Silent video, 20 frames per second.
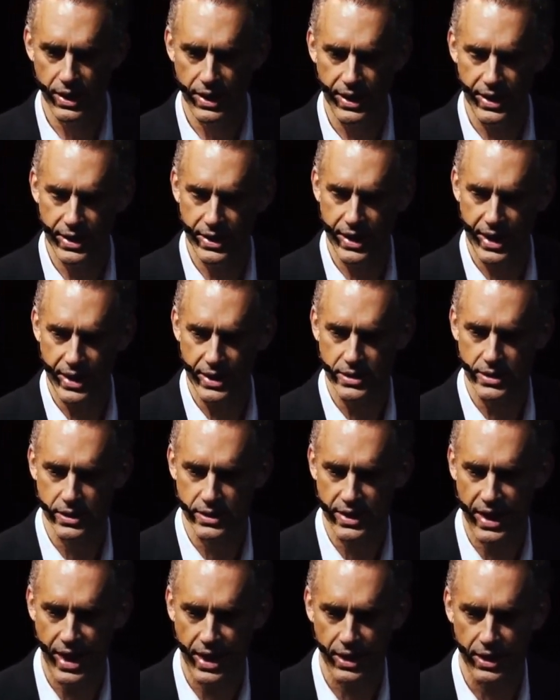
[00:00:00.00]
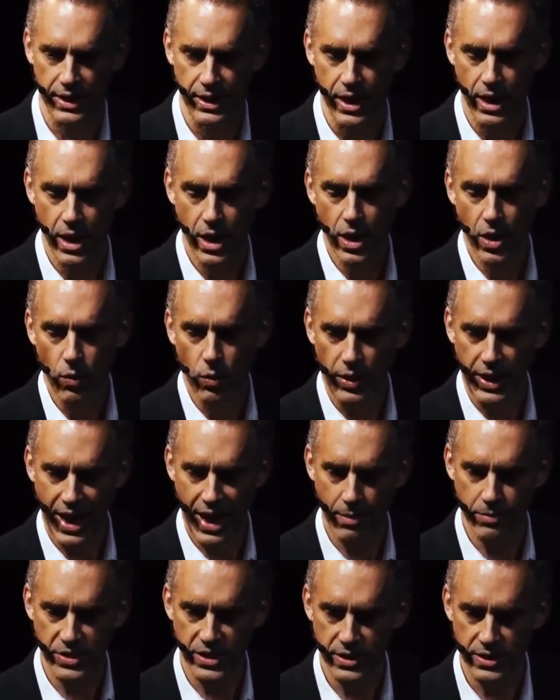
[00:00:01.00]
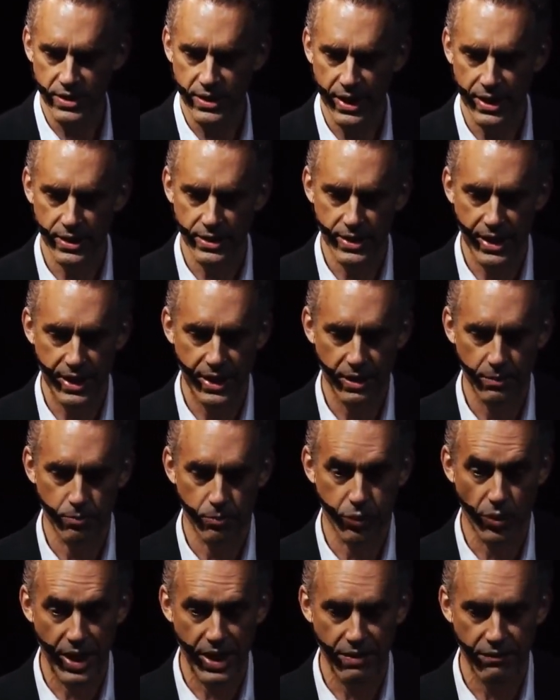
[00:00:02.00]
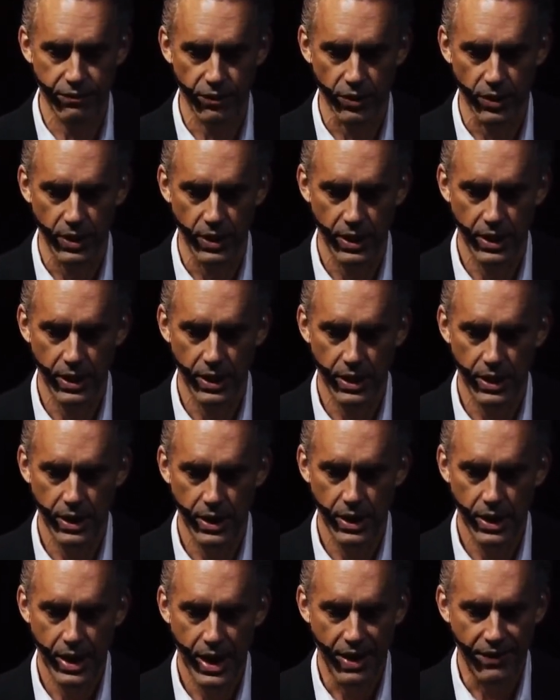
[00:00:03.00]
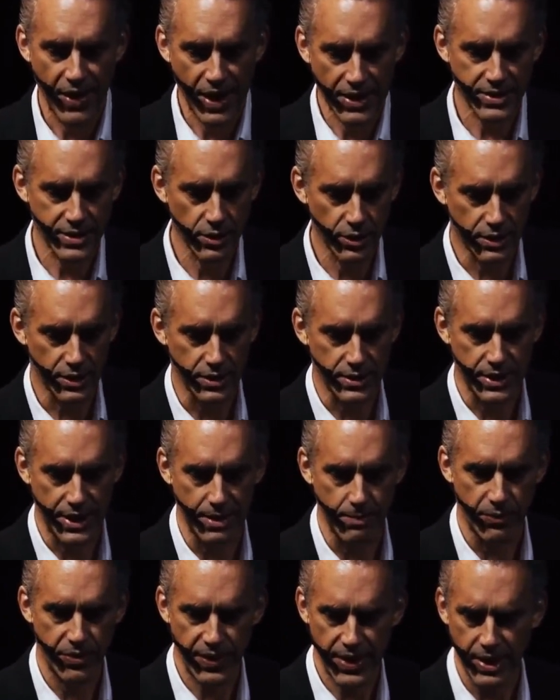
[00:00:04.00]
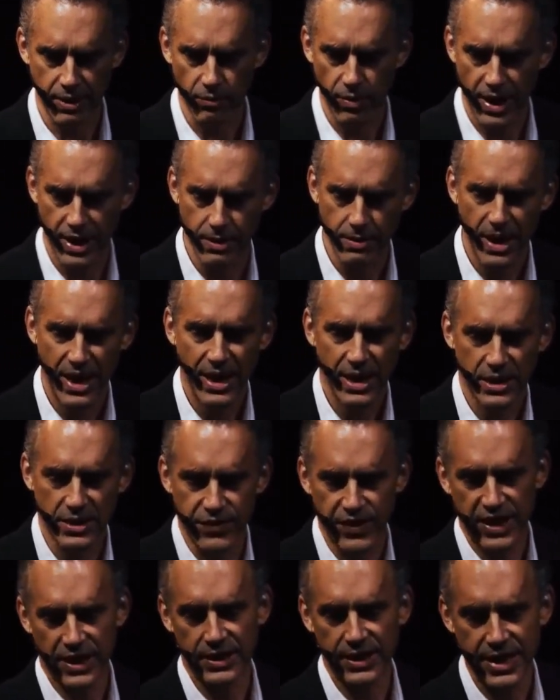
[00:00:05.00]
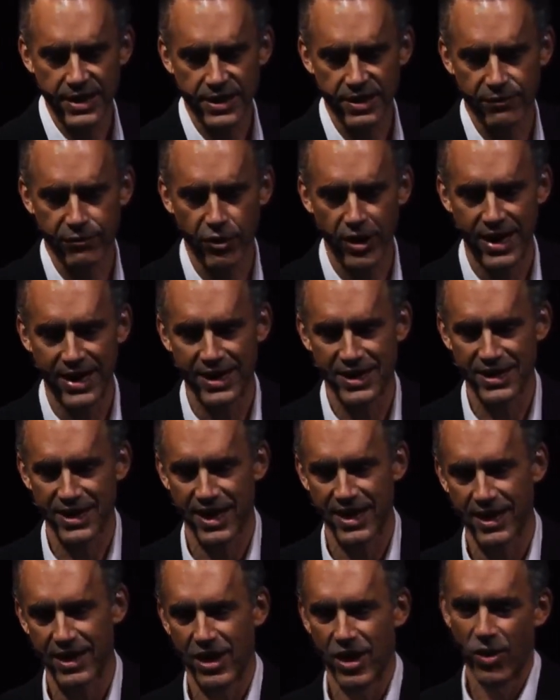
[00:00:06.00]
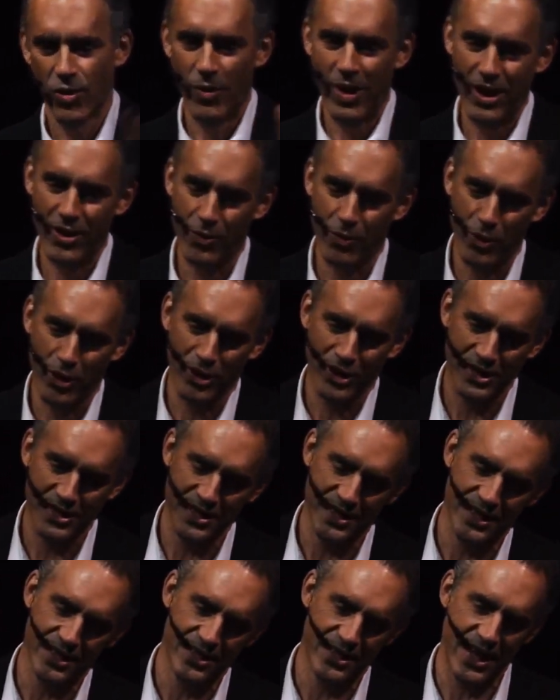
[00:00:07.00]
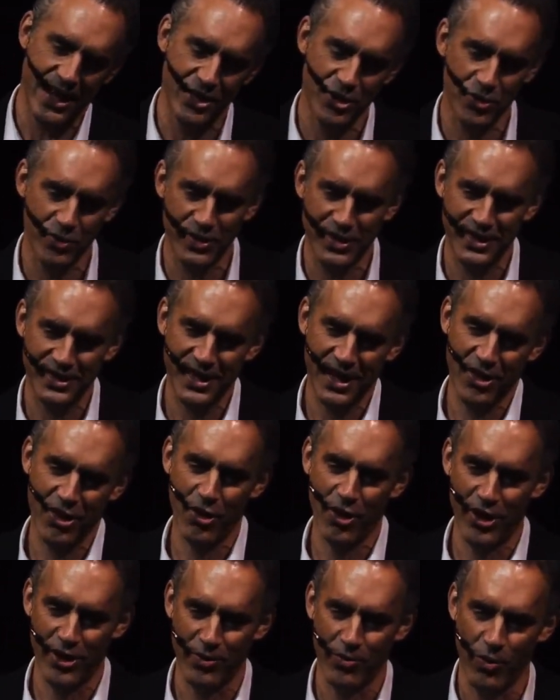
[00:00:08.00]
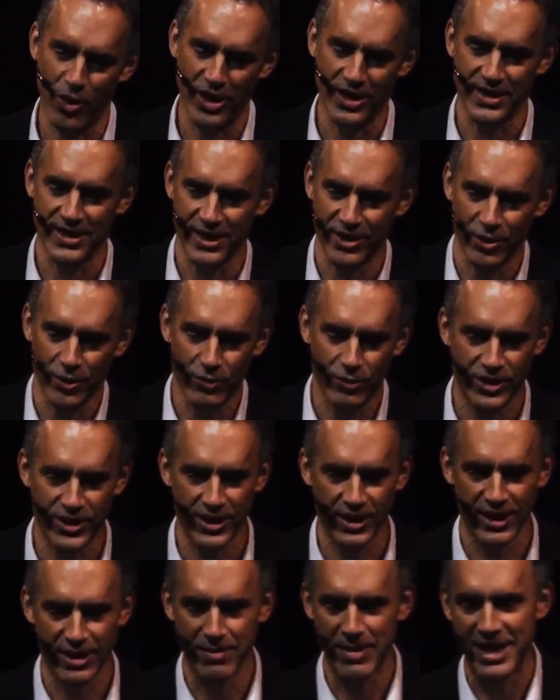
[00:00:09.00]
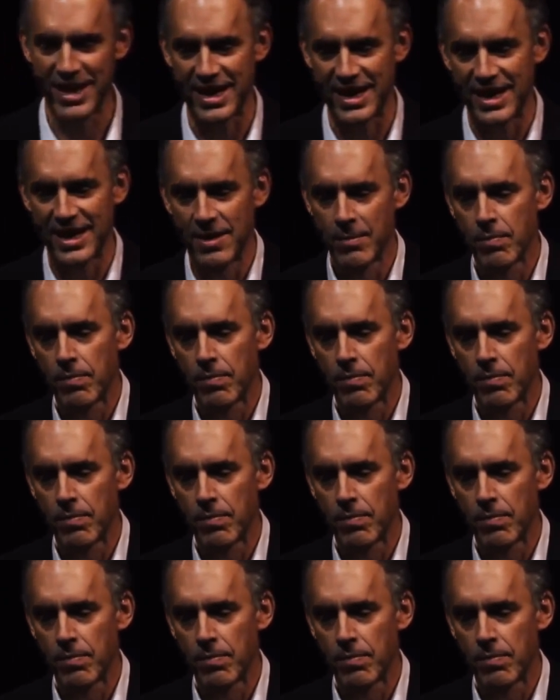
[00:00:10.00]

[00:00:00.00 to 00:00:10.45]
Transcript: indicates exactly. What happens instead is they get braver. And that's not the same thing, right? Because if you get less afraid, it's like, well, the world isn't as dangerous as I thought it was, you know, silly me.